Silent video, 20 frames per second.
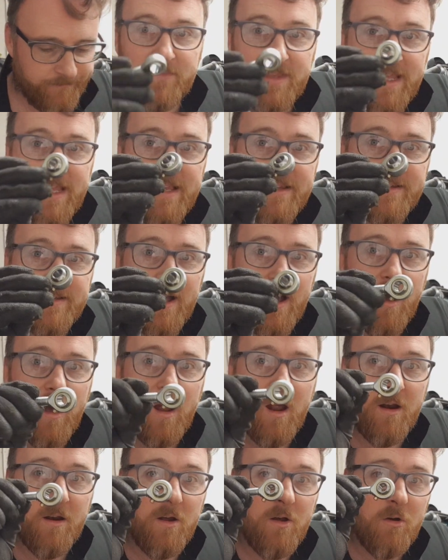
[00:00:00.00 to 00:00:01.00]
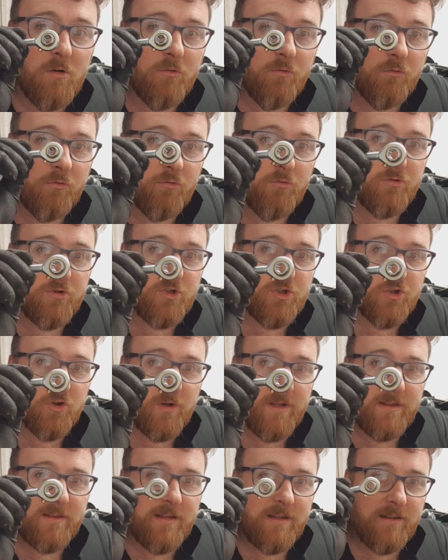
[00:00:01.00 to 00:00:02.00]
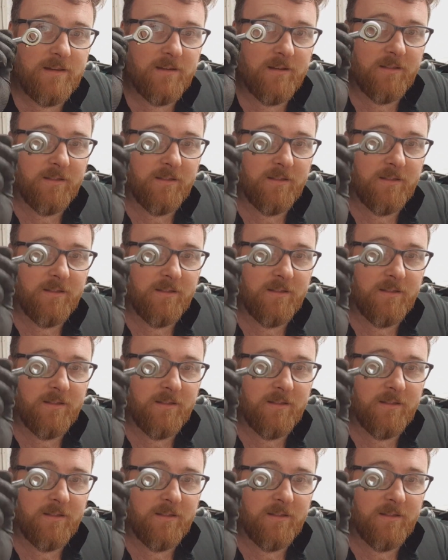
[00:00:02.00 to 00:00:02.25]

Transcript: These are rose jointed